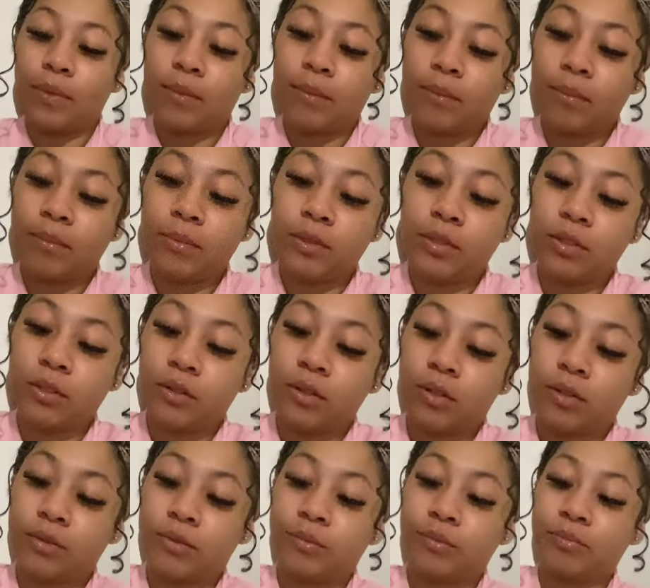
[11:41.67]
I'm gonna show
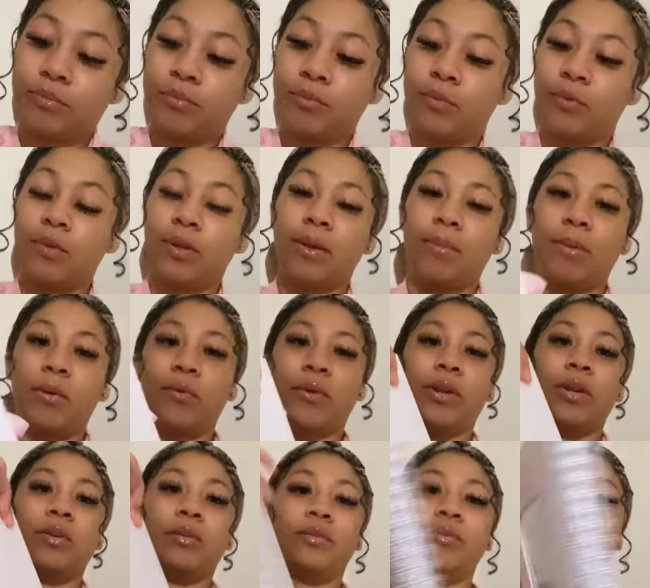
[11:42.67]
y'all what I've been working on.